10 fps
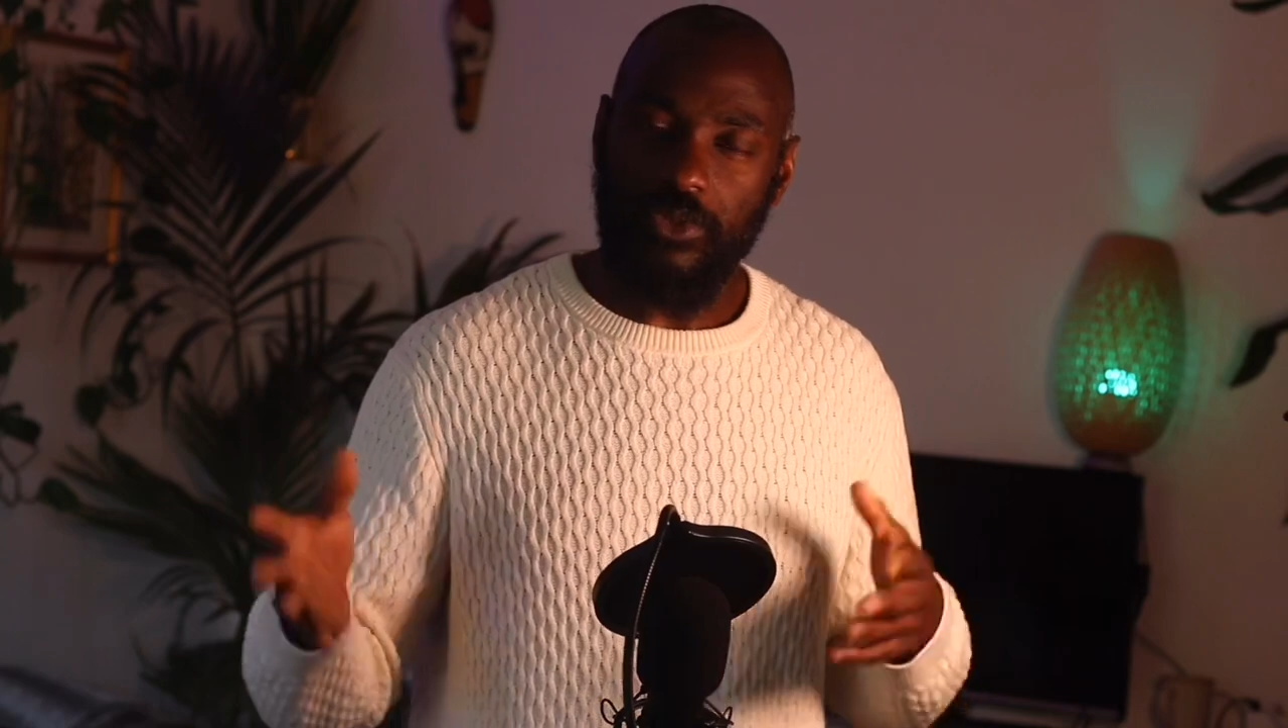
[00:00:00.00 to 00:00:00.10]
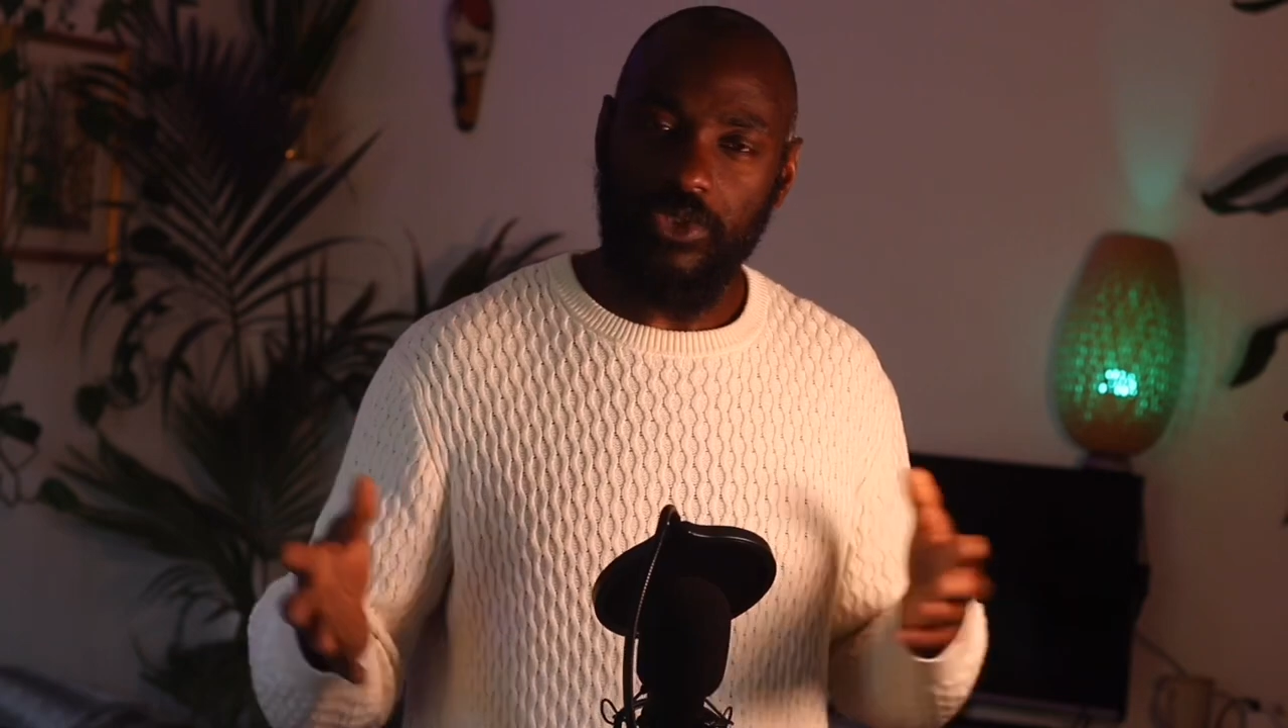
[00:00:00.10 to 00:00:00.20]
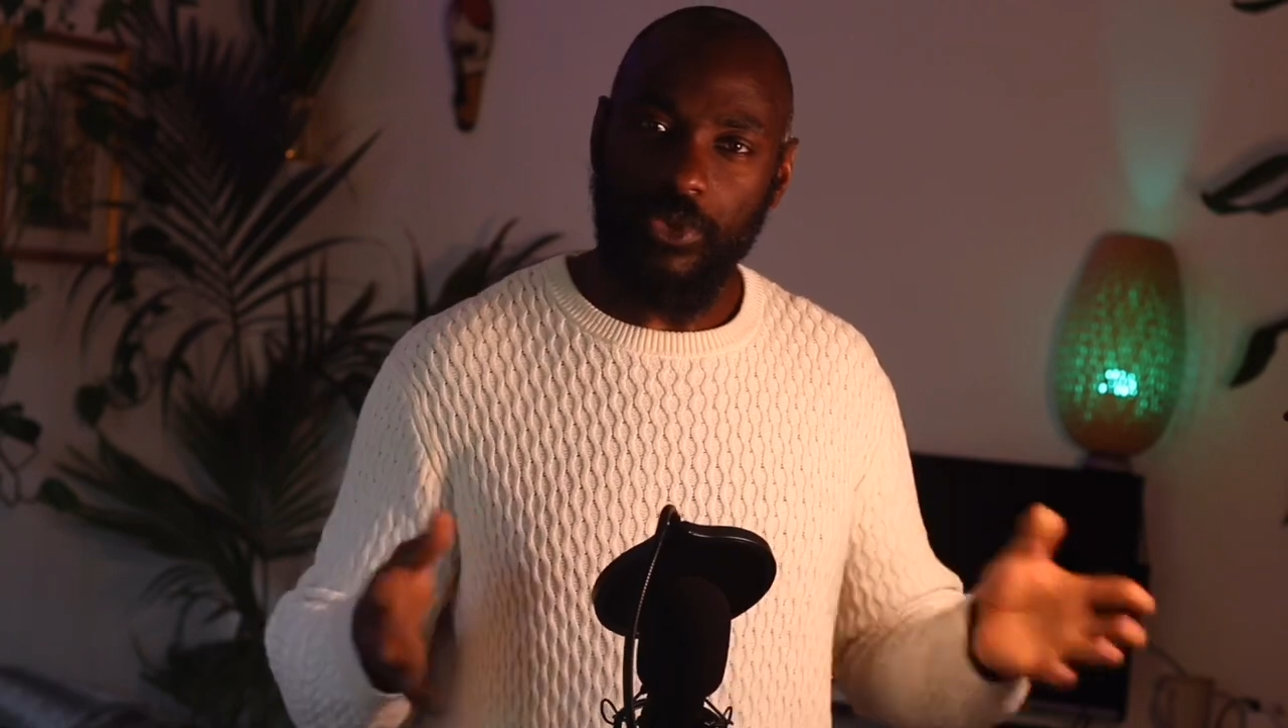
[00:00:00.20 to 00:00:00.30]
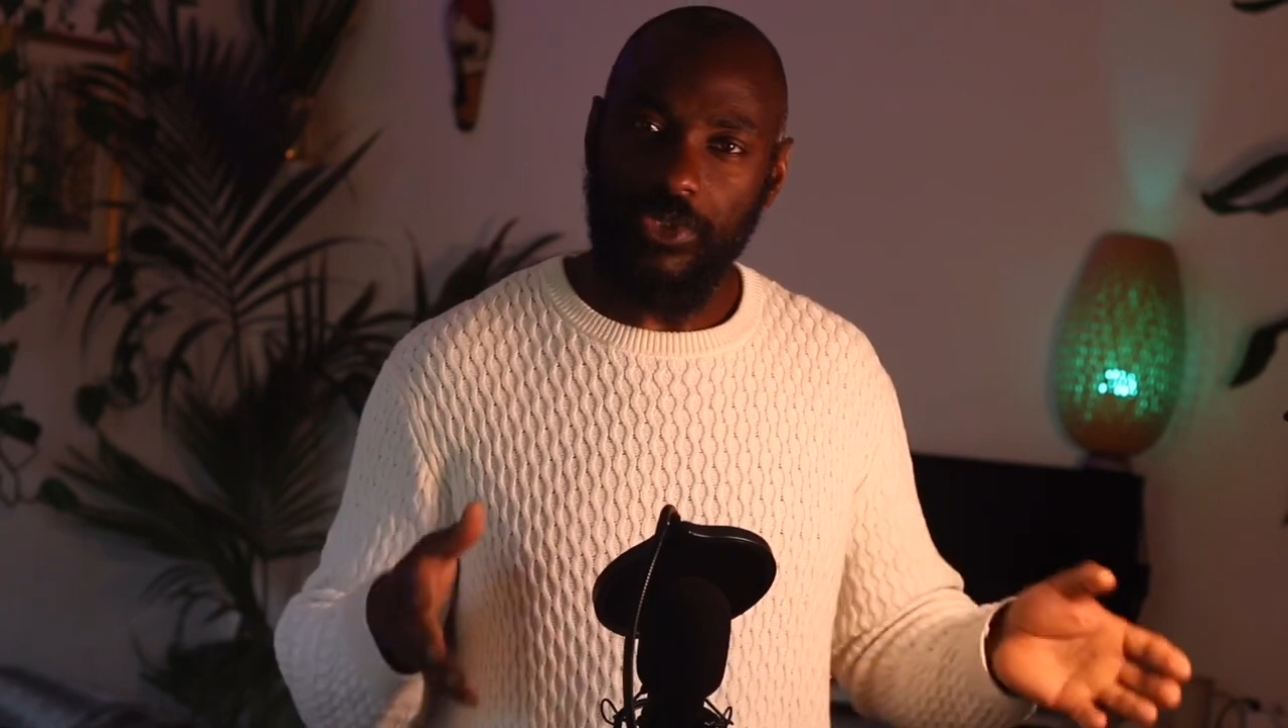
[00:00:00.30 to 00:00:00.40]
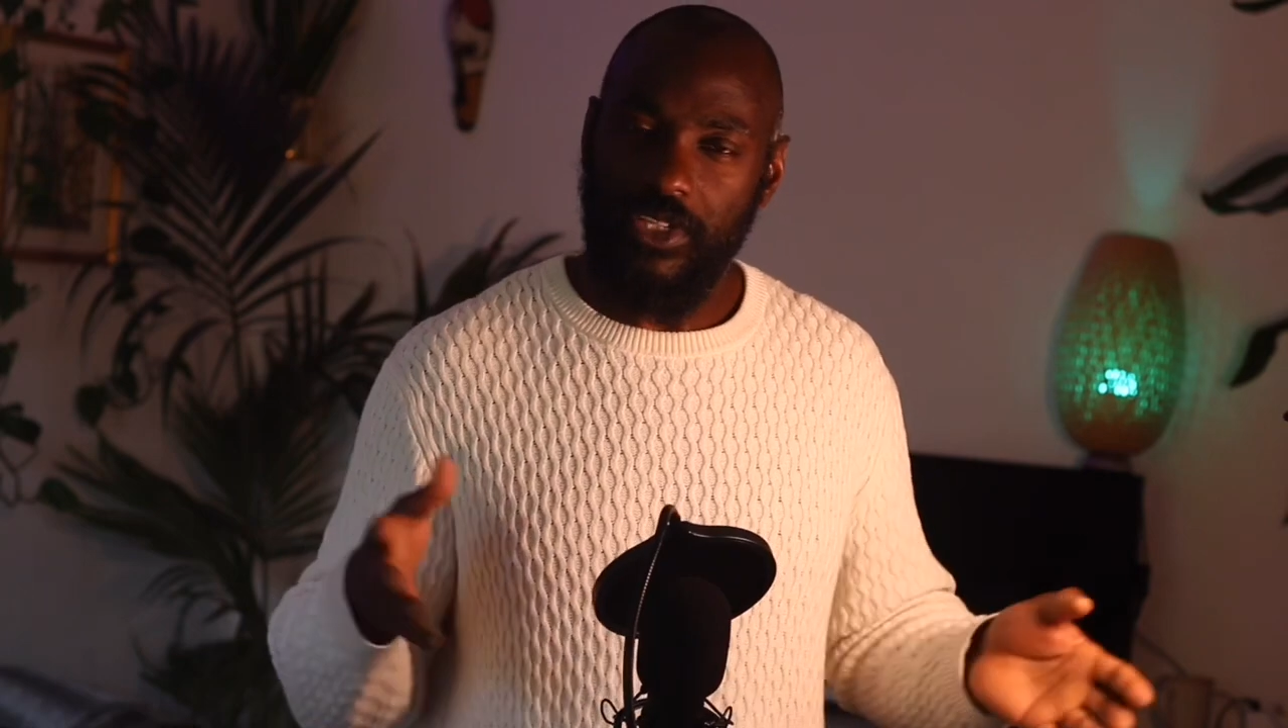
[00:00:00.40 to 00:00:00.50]

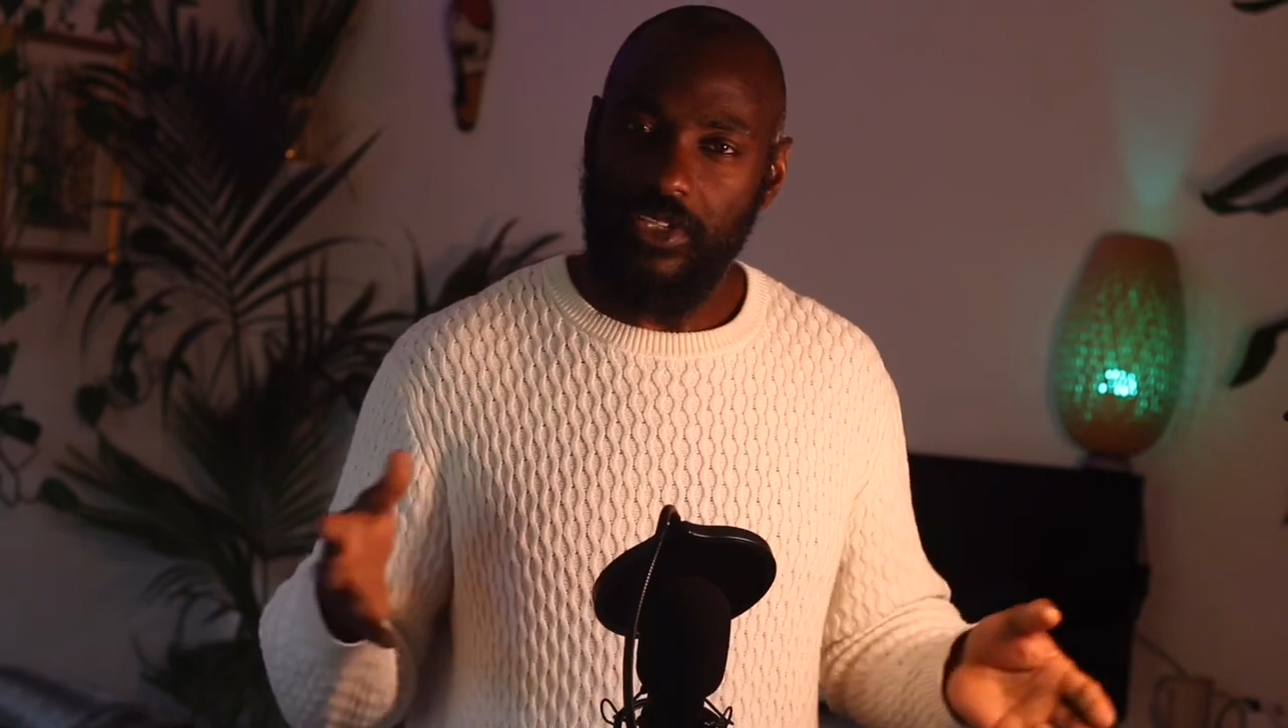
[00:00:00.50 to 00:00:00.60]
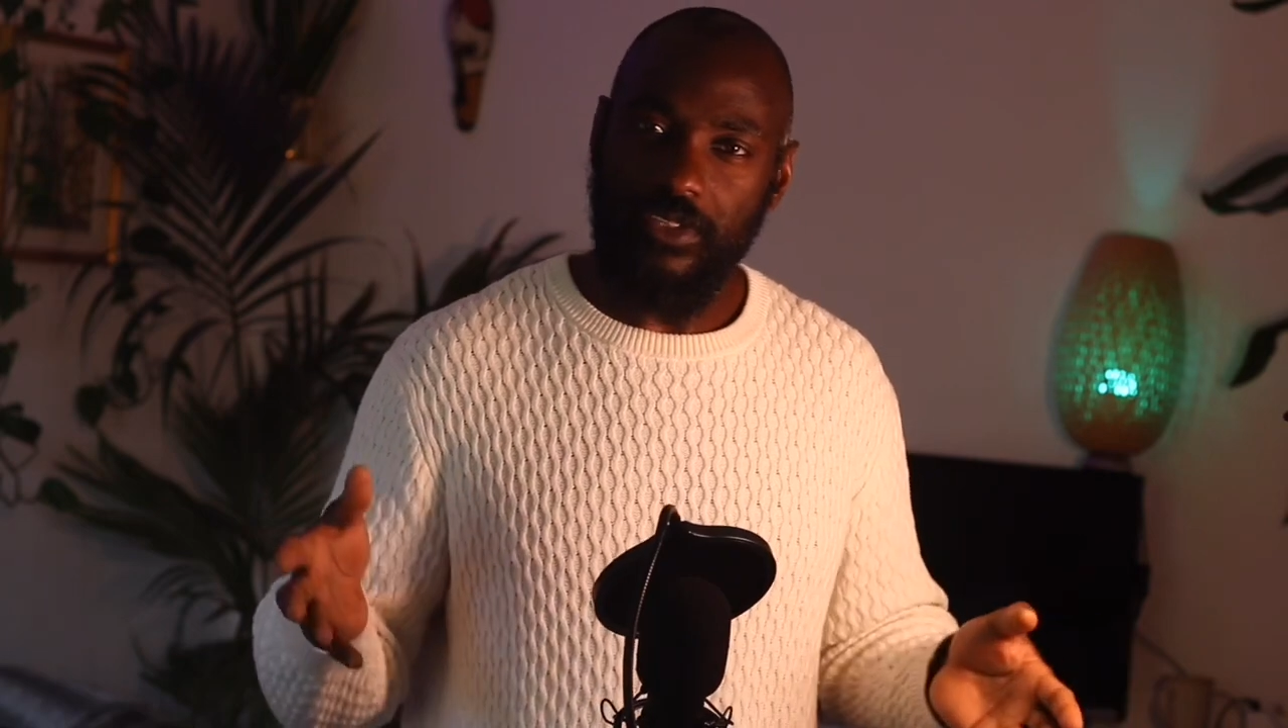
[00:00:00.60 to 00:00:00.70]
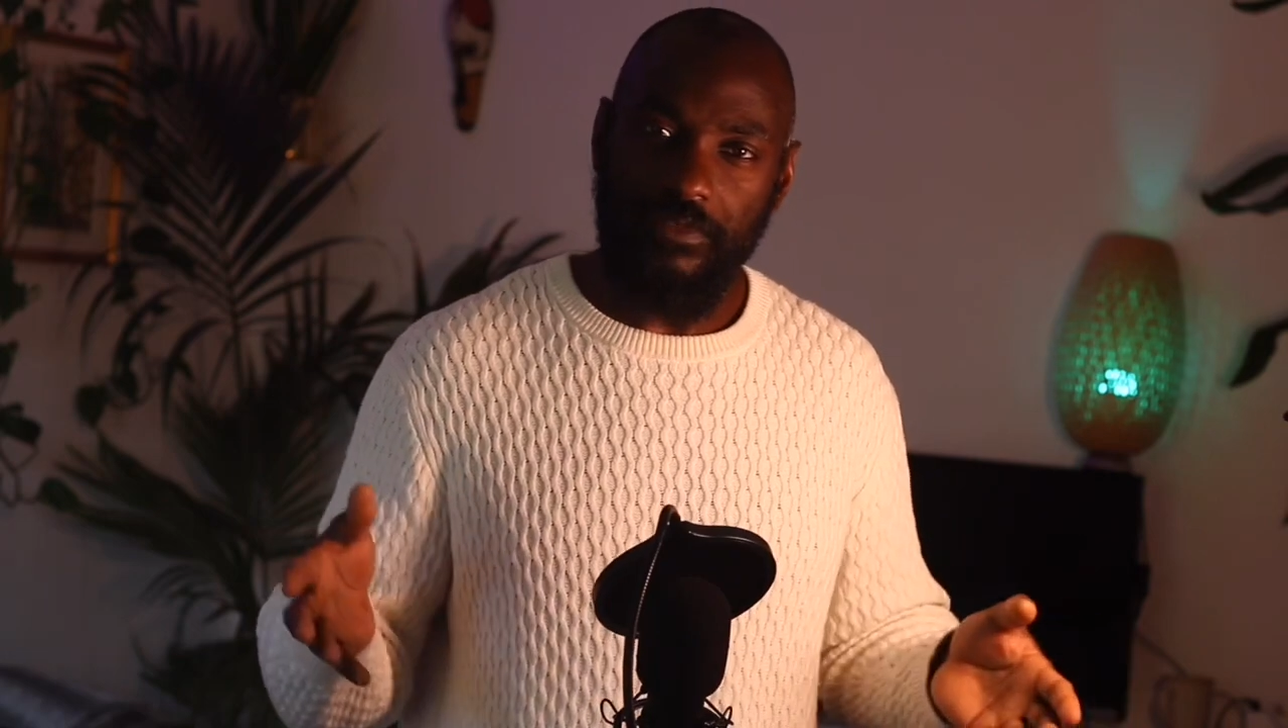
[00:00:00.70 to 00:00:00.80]
sources